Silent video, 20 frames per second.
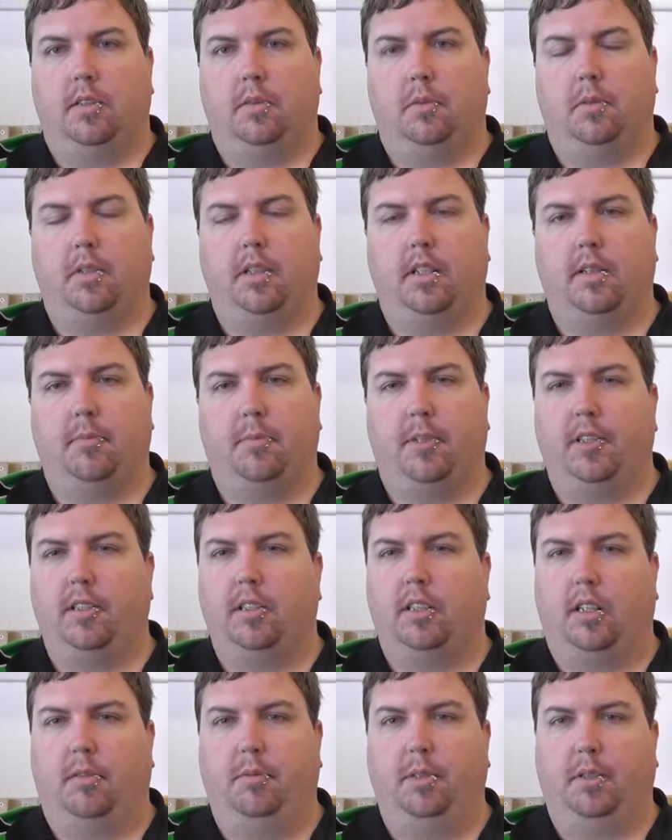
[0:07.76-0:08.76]
One of the most
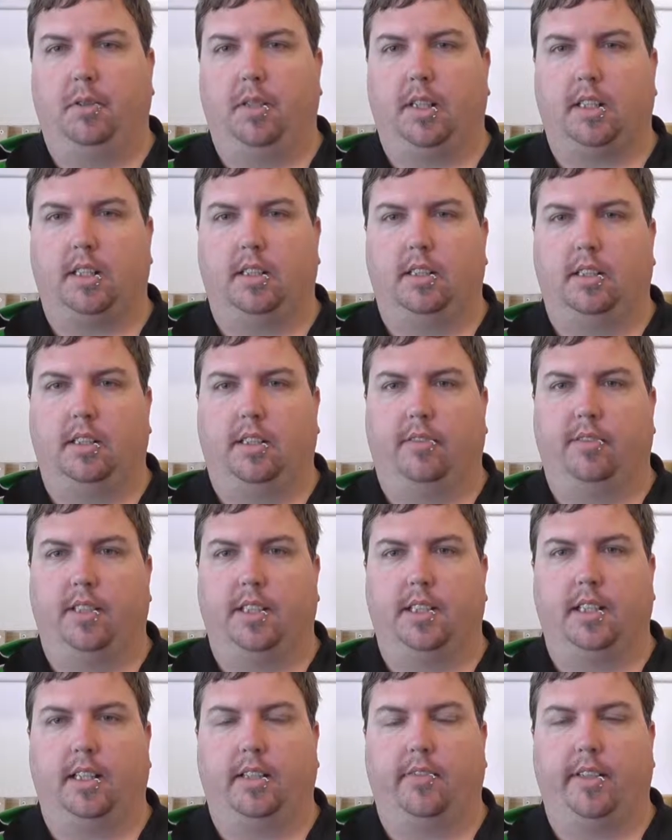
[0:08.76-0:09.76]
common questions I've
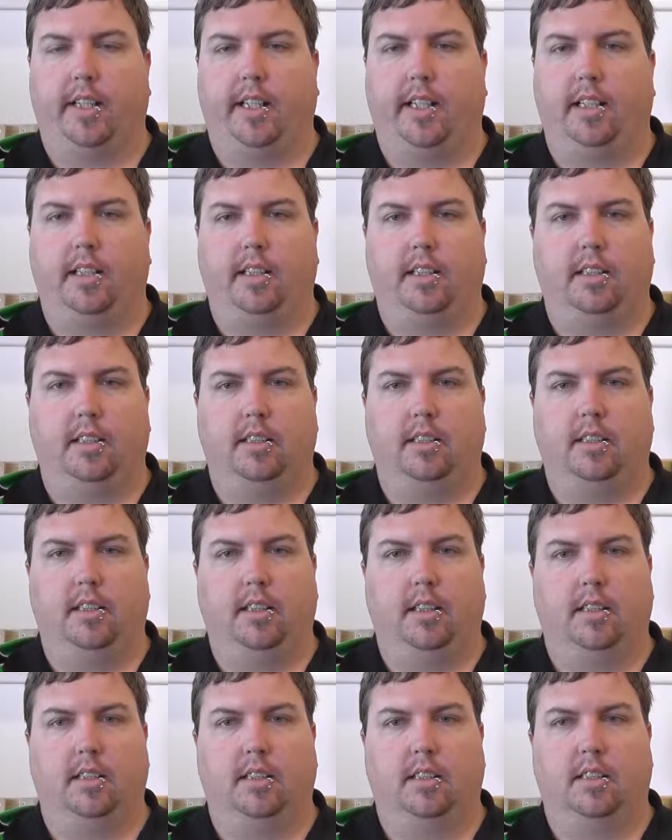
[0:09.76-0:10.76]
received lately
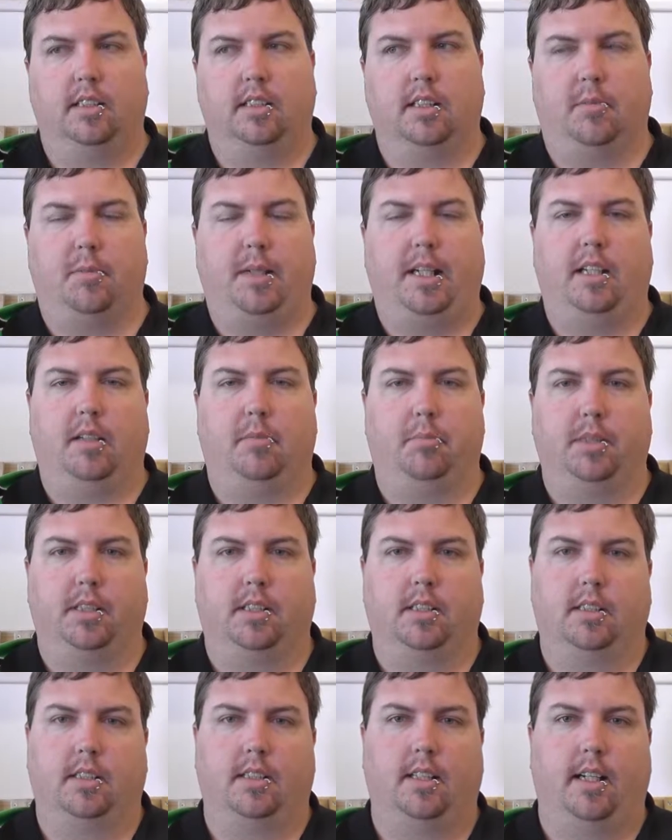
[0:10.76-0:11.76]
is about the
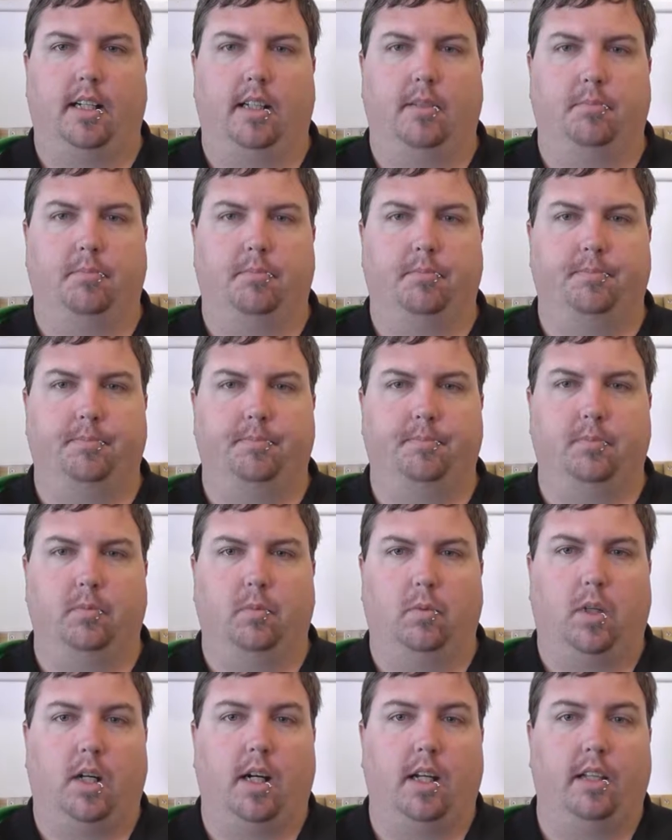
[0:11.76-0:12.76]
business name.
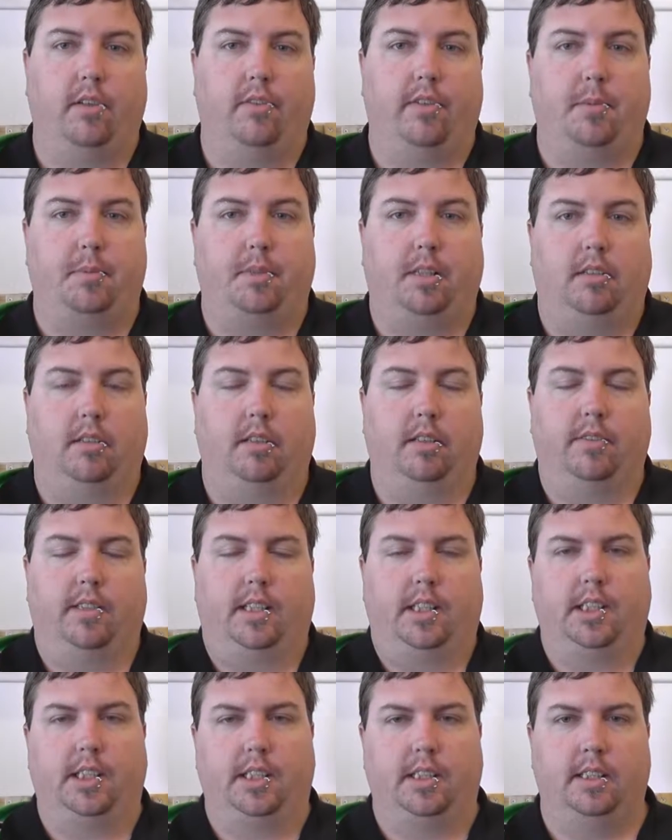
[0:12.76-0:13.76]
Why the reptile
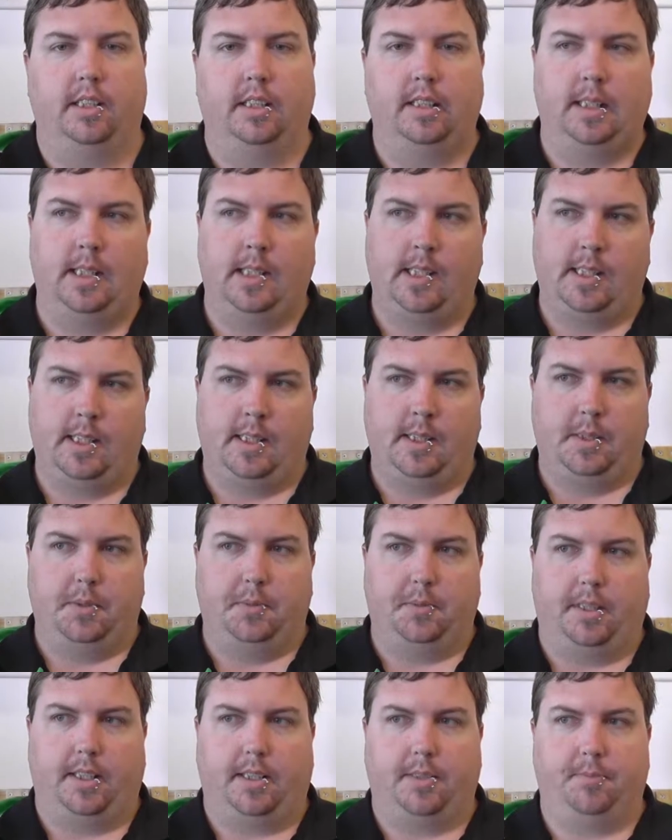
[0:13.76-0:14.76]
dysfunction?
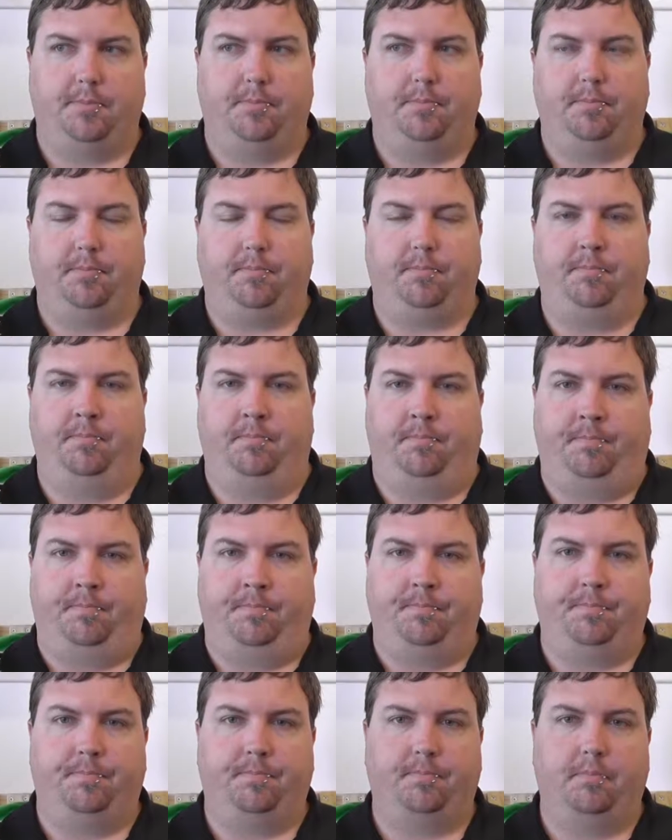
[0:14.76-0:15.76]
Well,
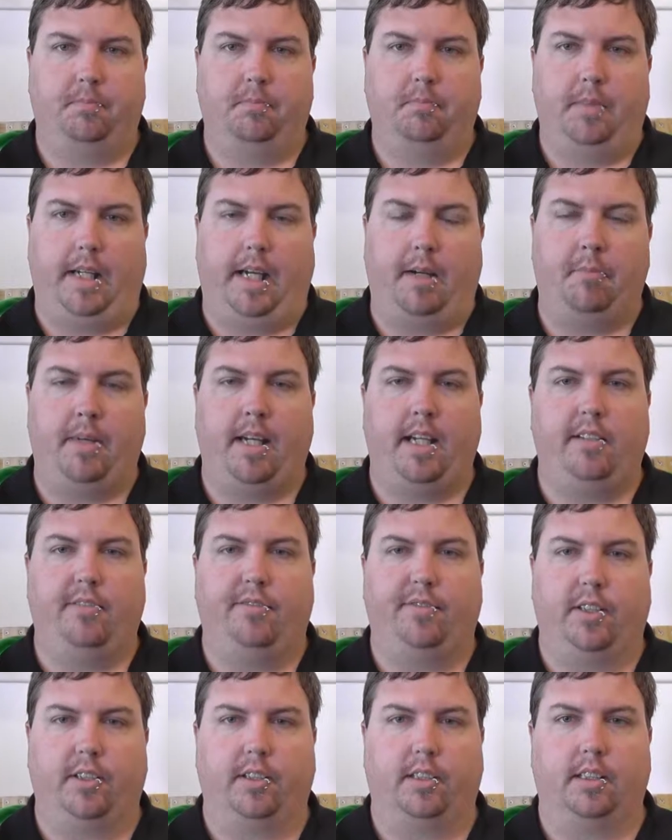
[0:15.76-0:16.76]
our main
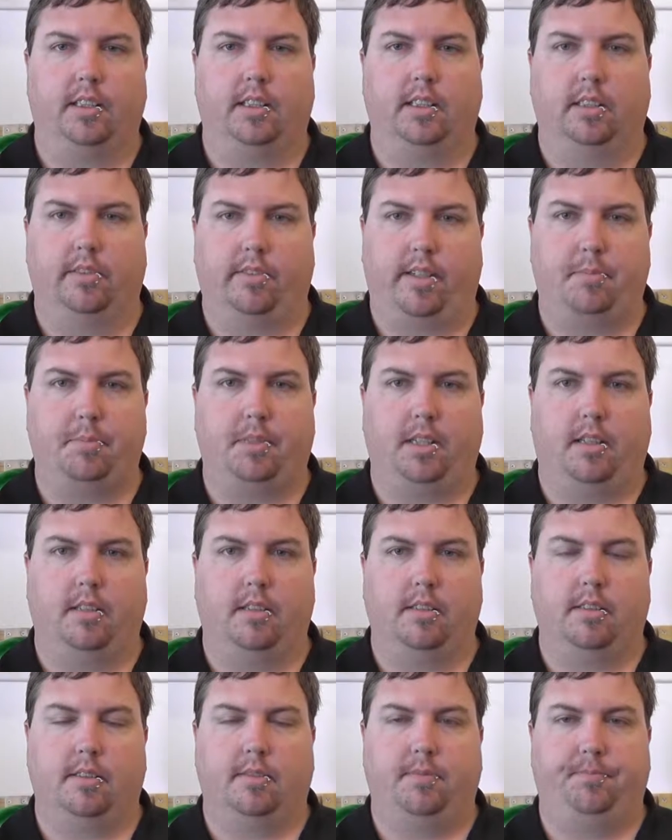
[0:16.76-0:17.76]
focus is
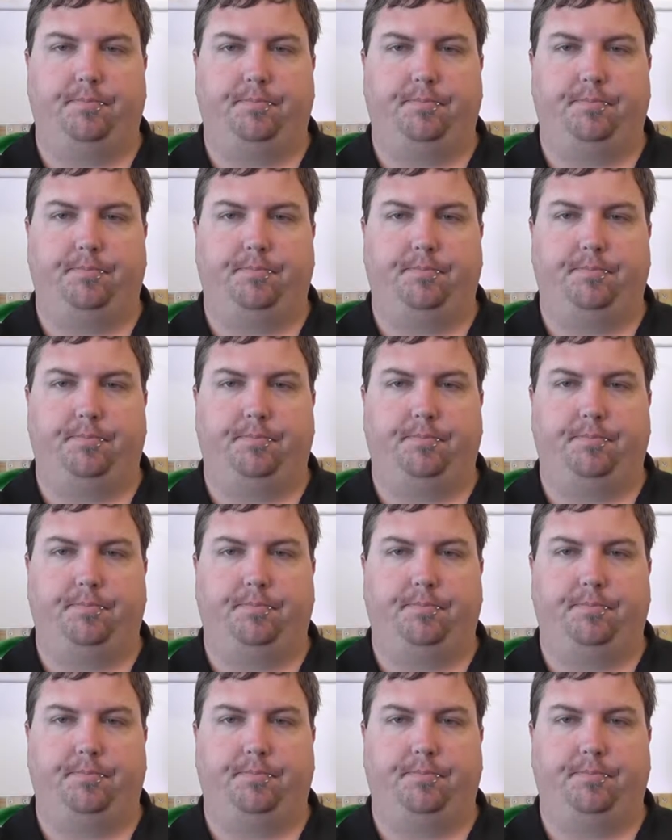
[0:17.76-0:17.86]
reptiles,